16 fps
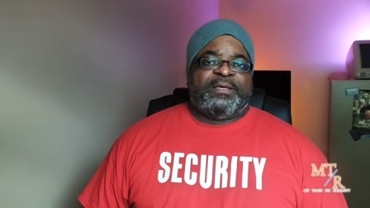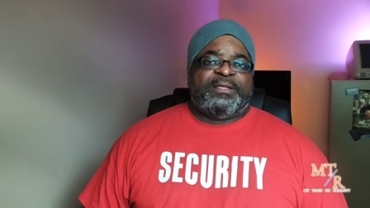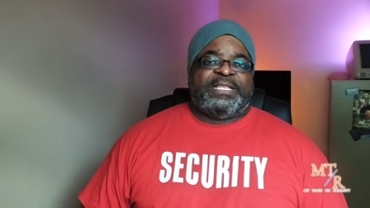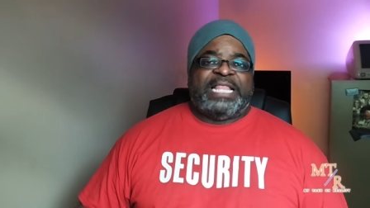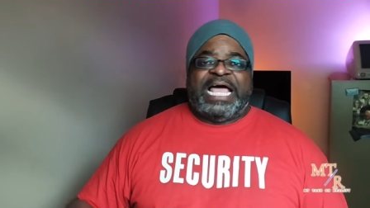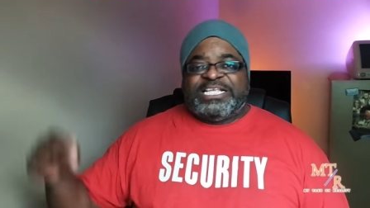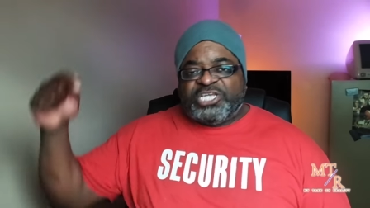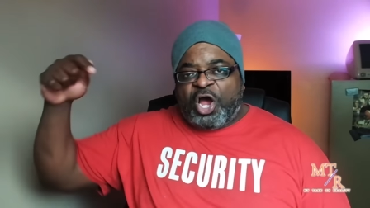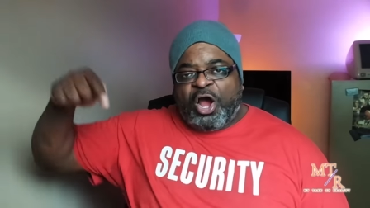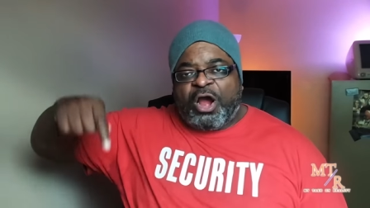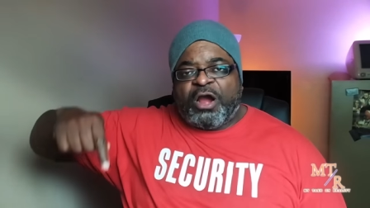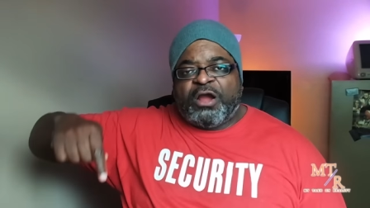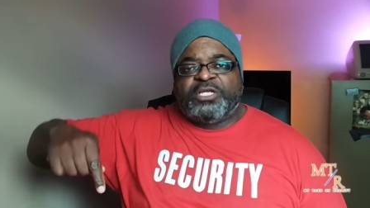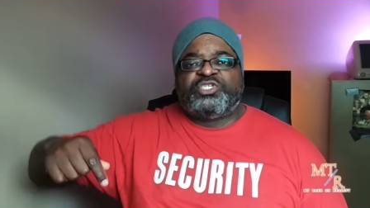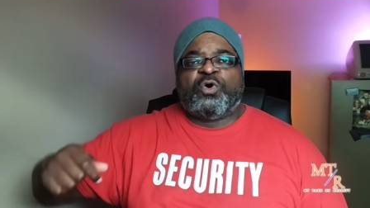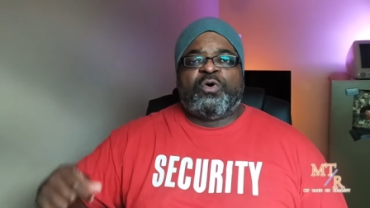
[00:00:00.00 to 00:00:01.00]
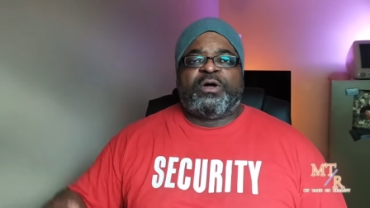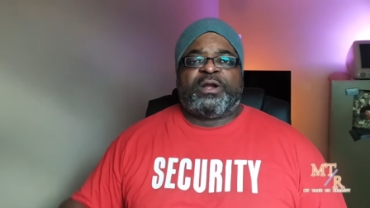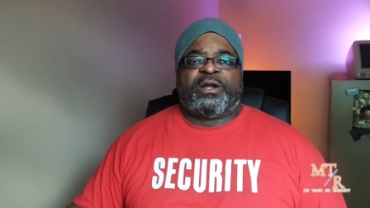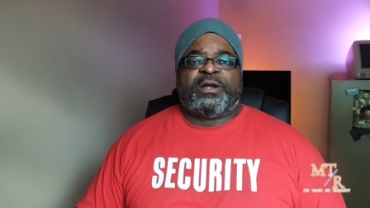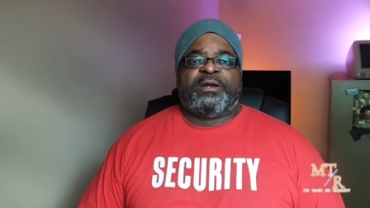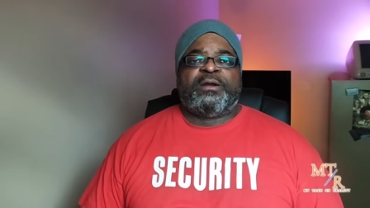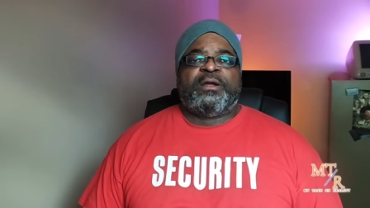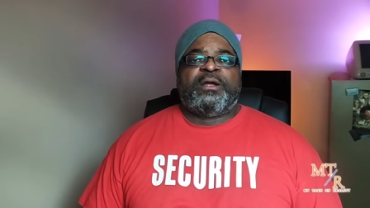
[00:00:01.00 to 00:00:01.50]
That's her
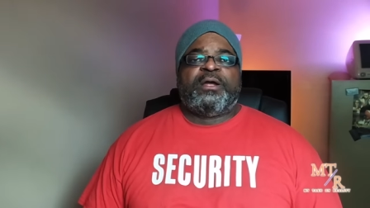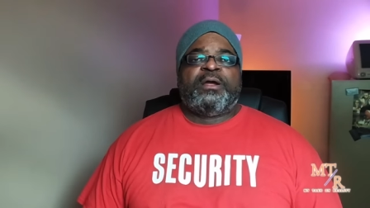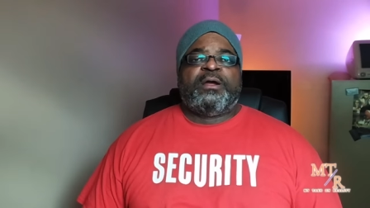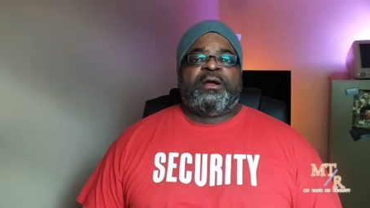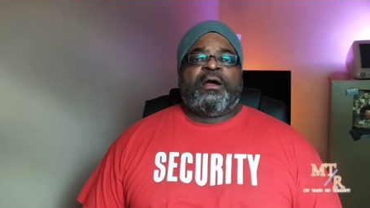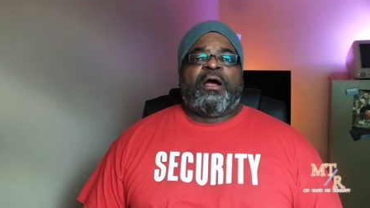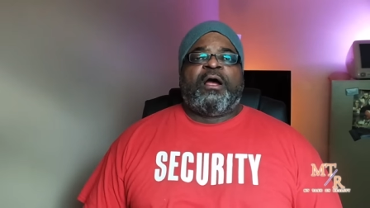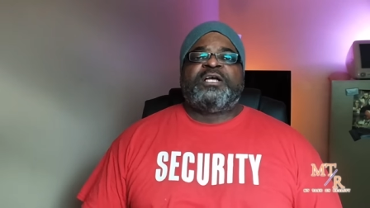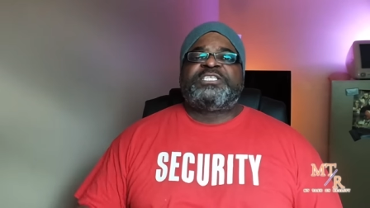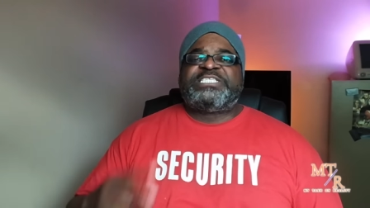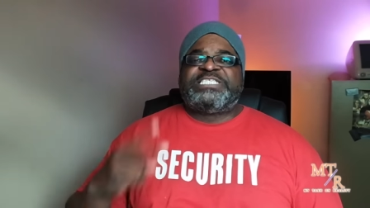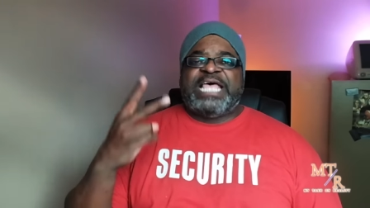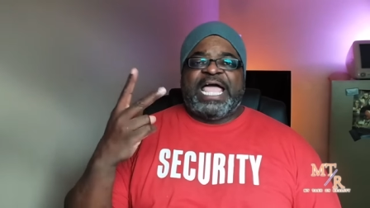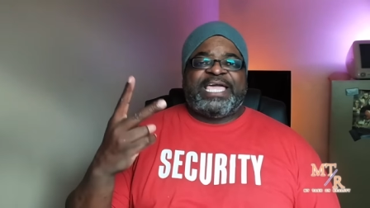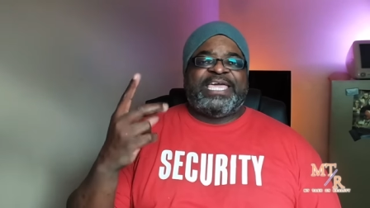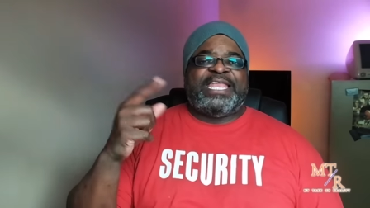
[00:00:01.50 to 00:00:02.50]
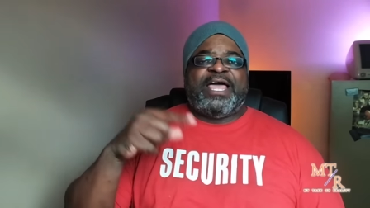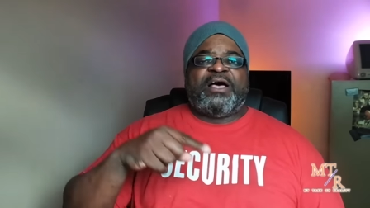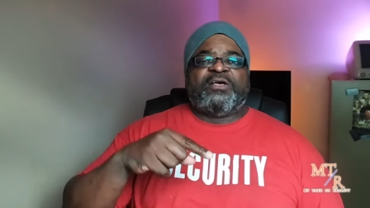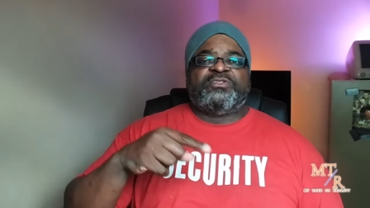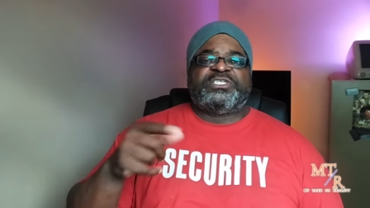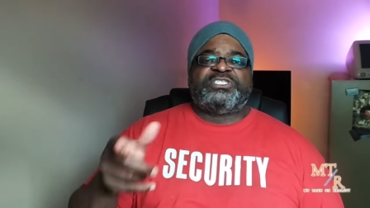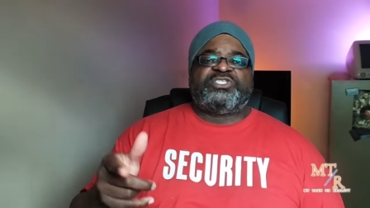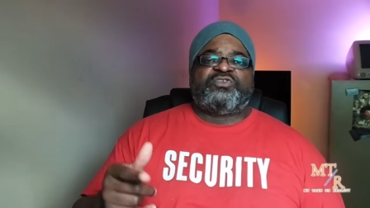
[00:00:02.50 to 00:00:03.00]
daughter. Her second
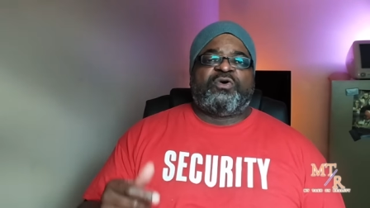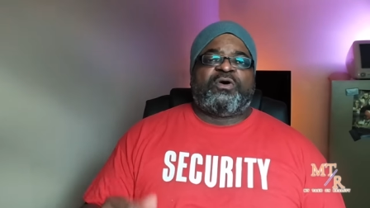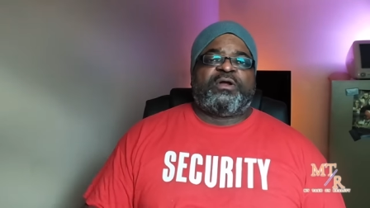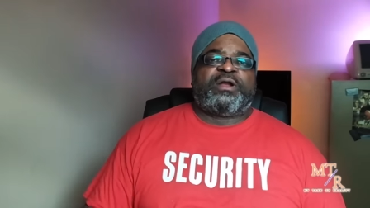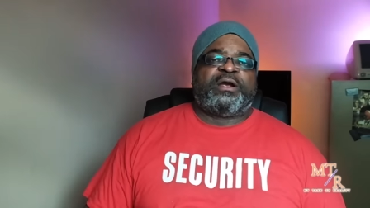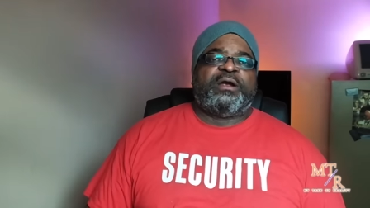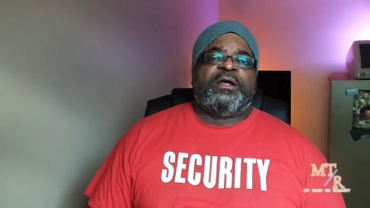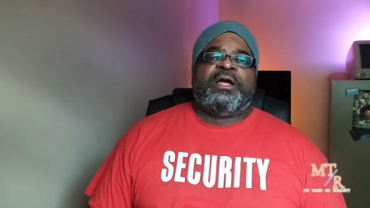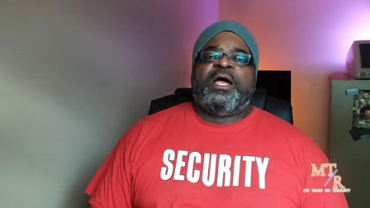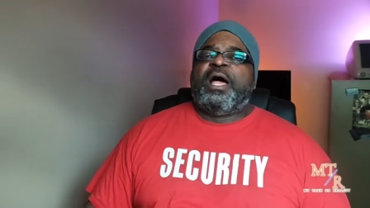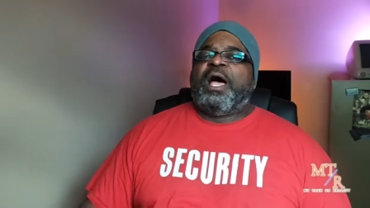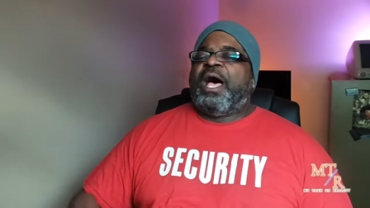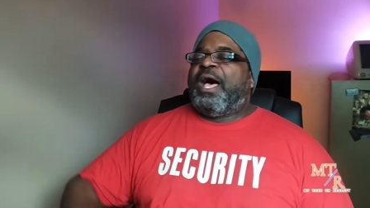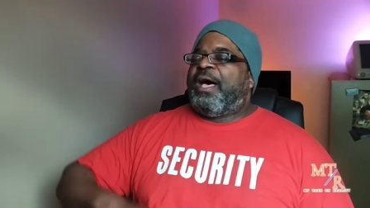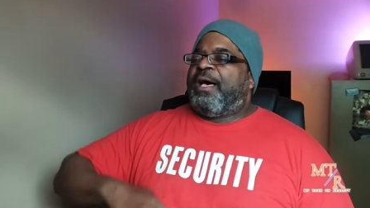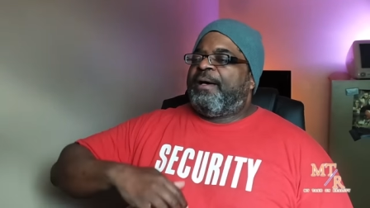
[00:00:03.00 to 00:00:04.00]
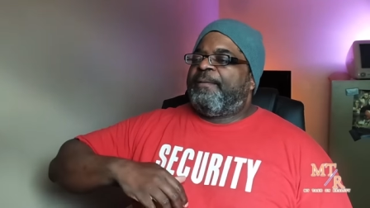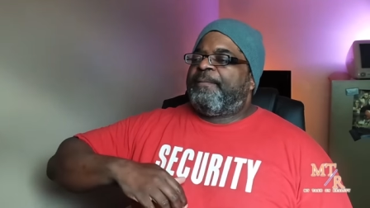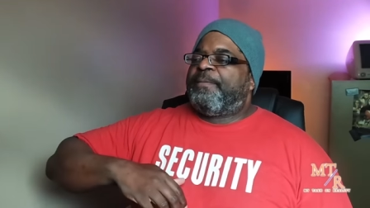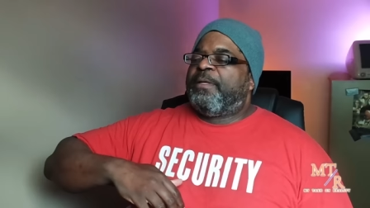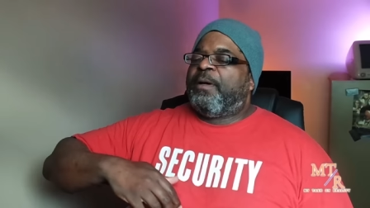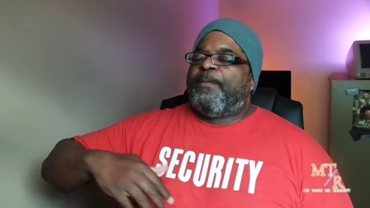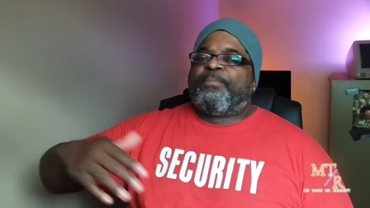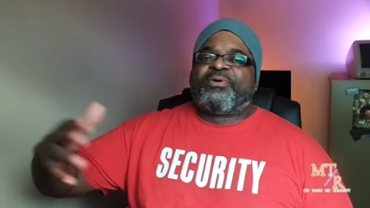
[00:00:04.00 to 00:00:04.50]
eldest daughter, uh,
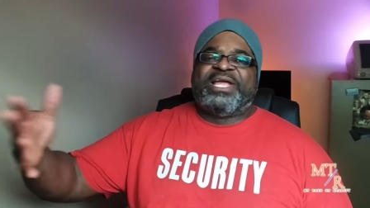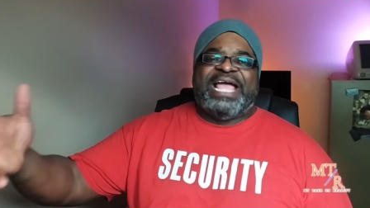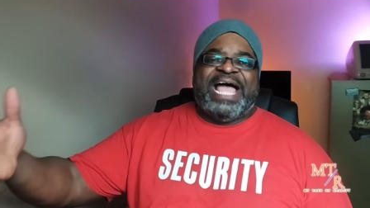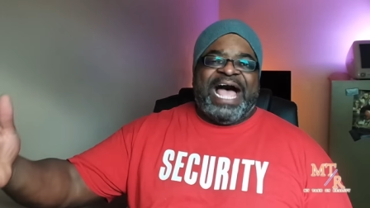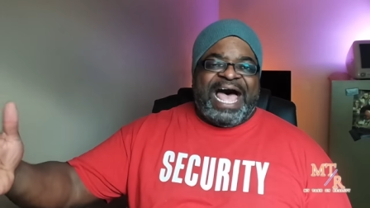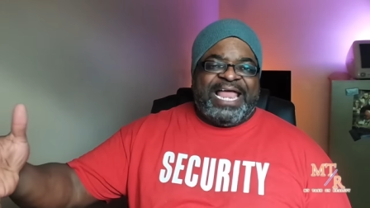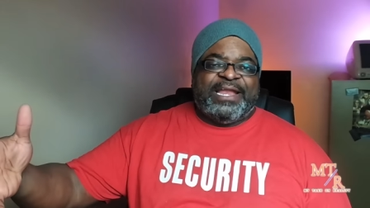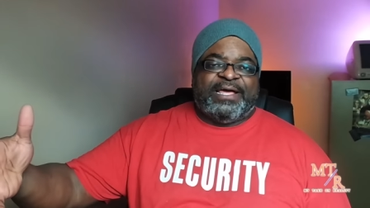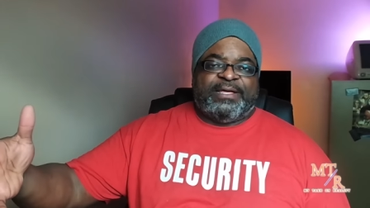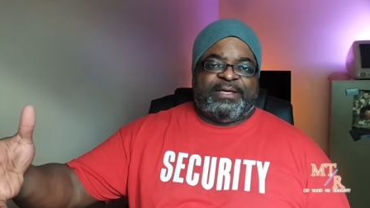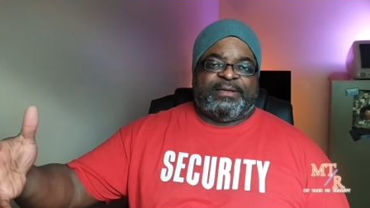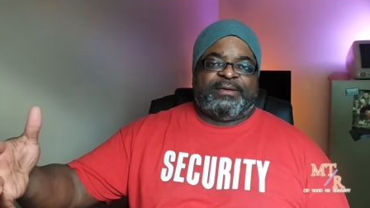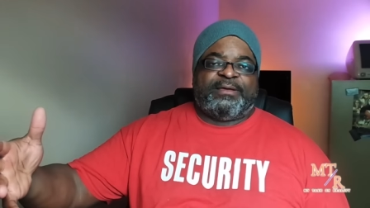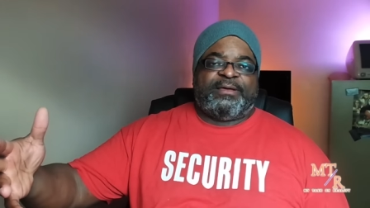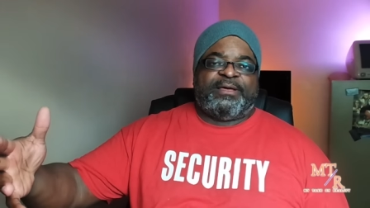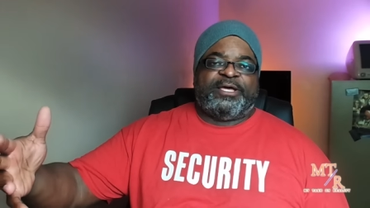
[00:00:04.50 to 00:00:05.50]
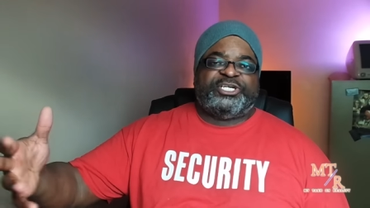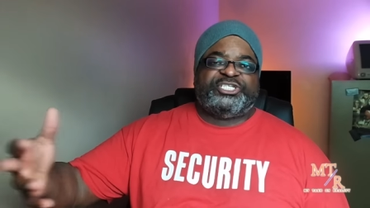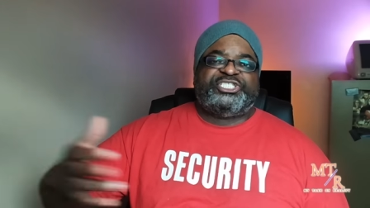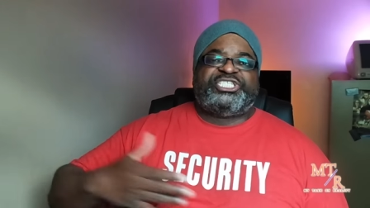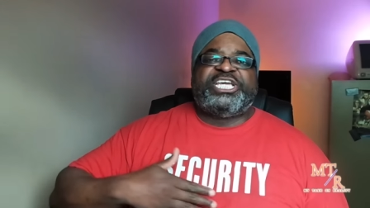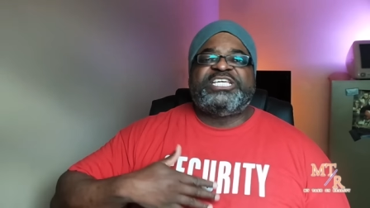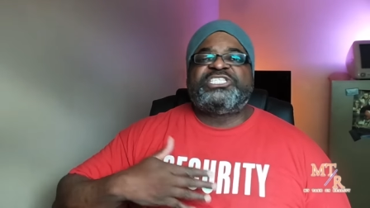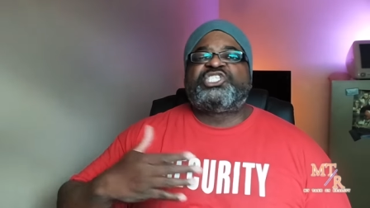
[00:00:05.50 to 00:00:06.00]
Breanna
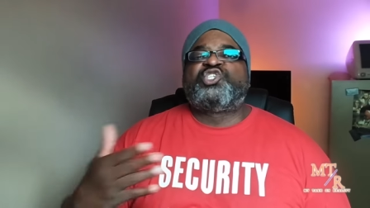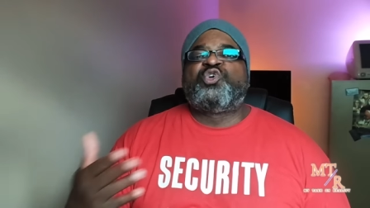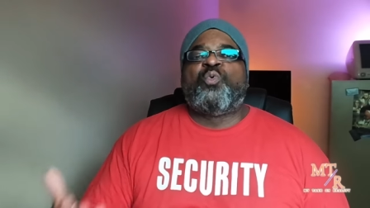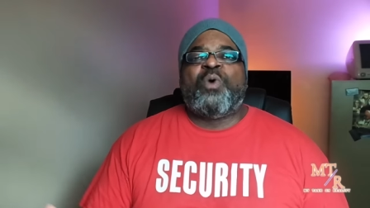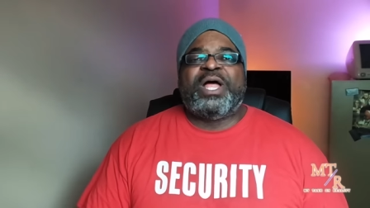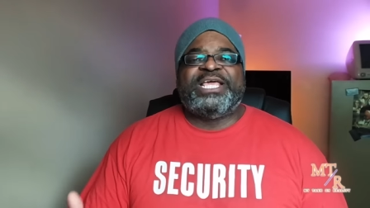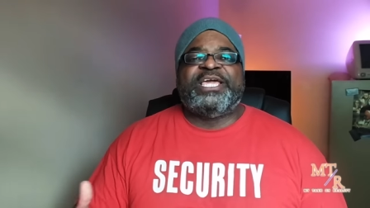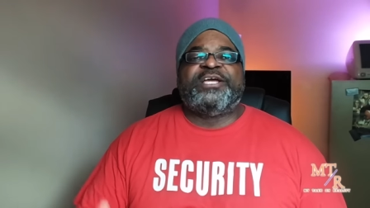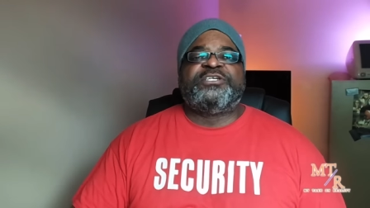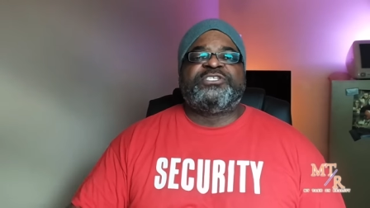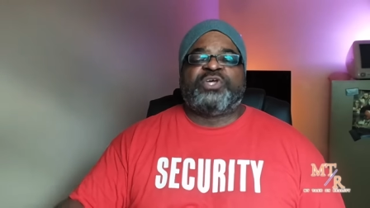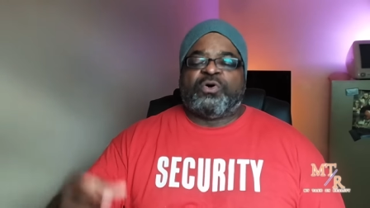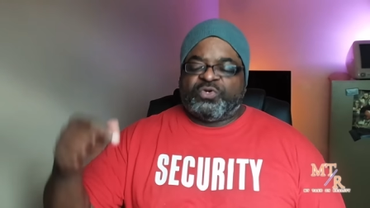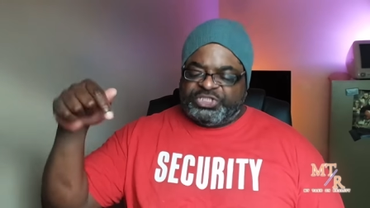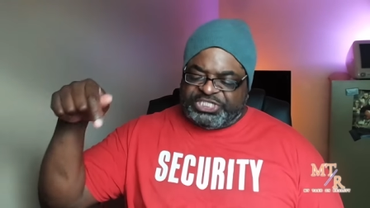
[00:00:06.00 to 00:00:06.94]
She's 20 years old.